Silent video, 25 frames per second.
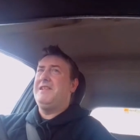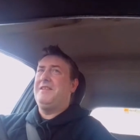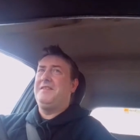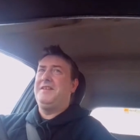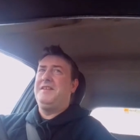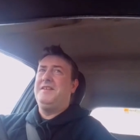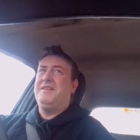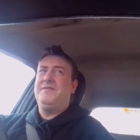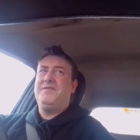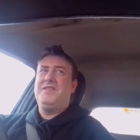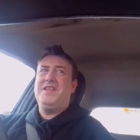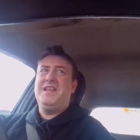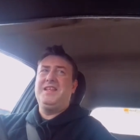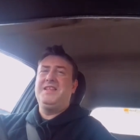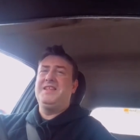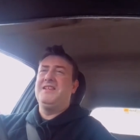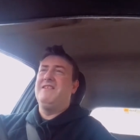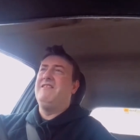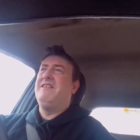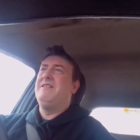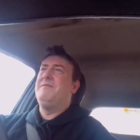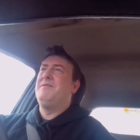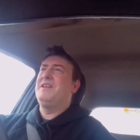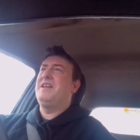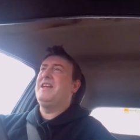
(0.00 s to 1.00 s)
it's kind of dead
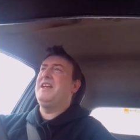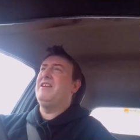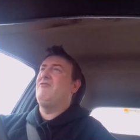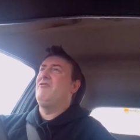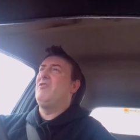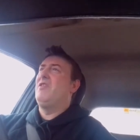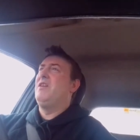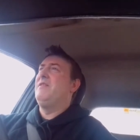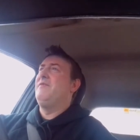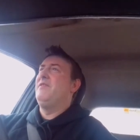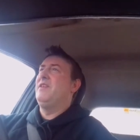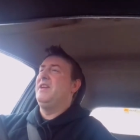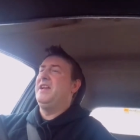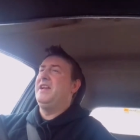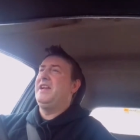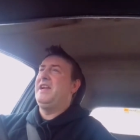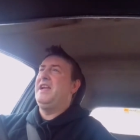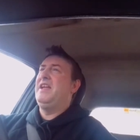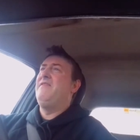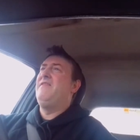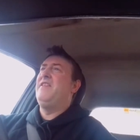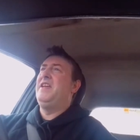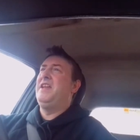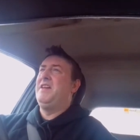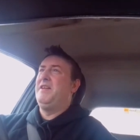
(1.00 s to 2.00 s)
time, I get driving
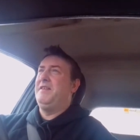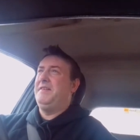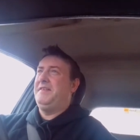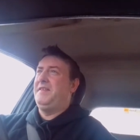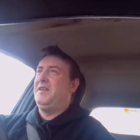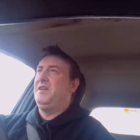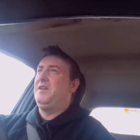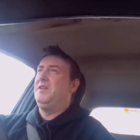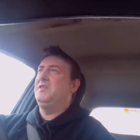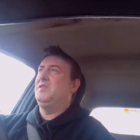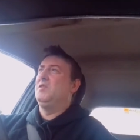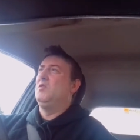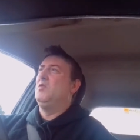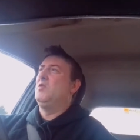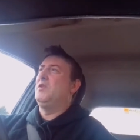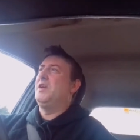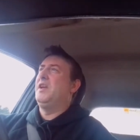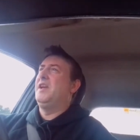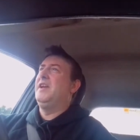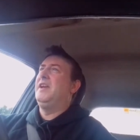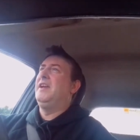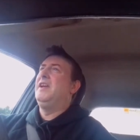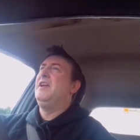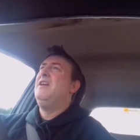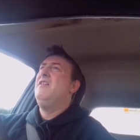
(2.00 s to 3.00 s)
again, then I start
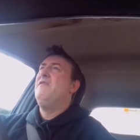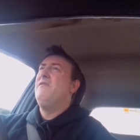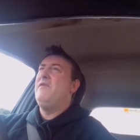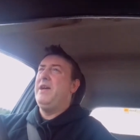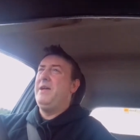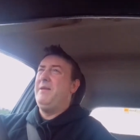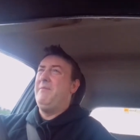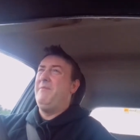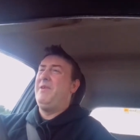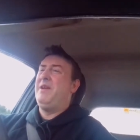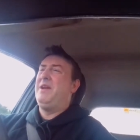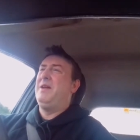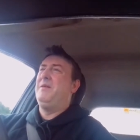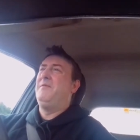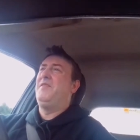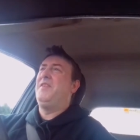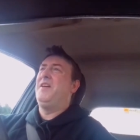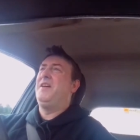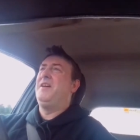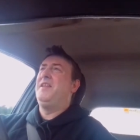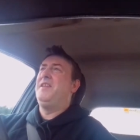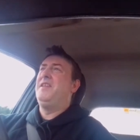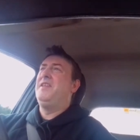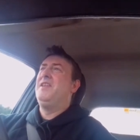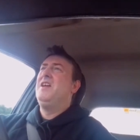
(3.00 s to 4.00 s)
talking, then when I'm
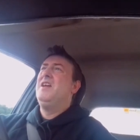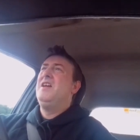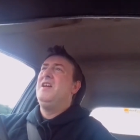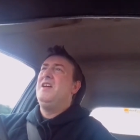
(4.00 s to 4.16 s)
done,